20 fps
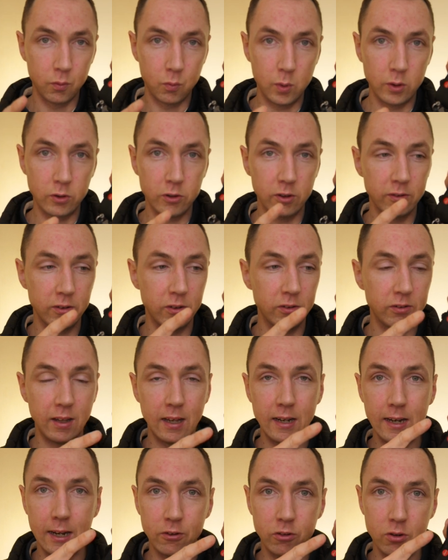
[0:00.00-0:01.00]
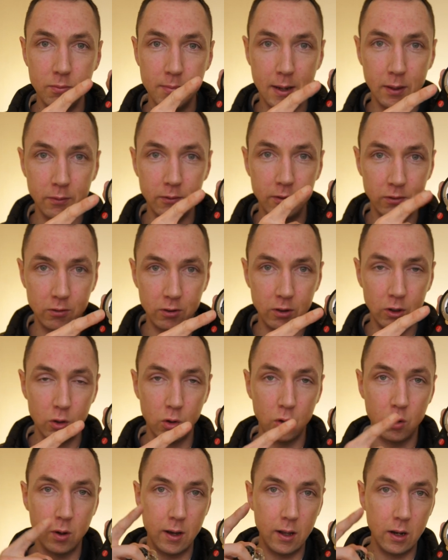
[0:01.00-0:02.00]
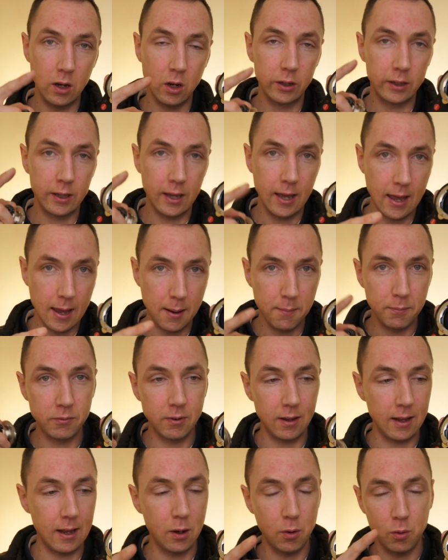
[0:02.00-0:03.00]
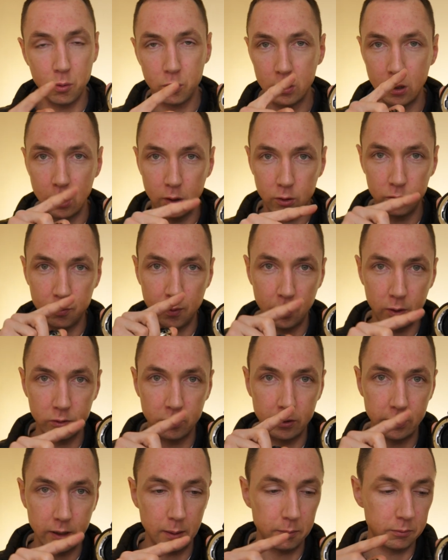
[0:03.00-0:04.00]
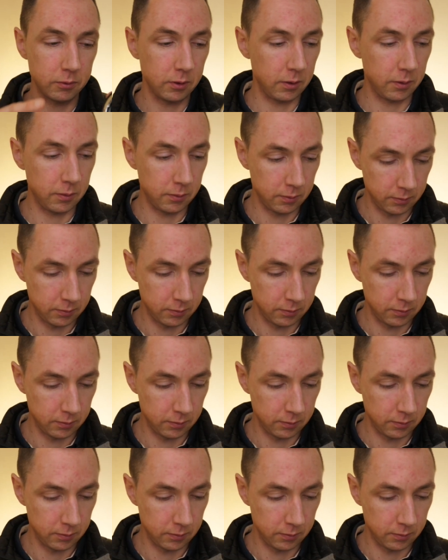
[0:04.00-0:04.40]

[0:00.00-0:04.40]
which as I say lets you mount it to your Leica M to L close focus adapter.